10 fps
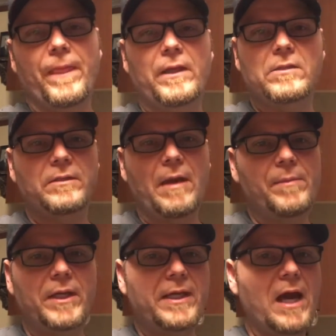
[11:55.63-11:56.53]
isn't
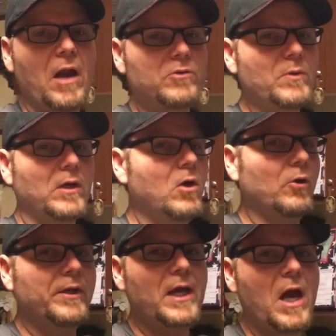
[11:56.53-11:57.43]
that many calories, around
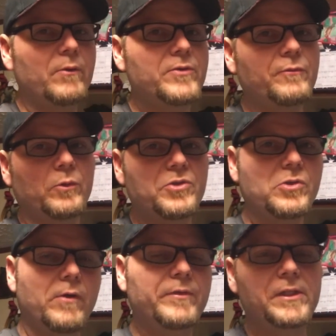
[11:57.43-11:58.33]
100 calories for a
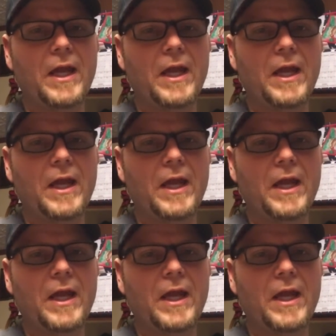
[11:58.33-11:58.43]
serving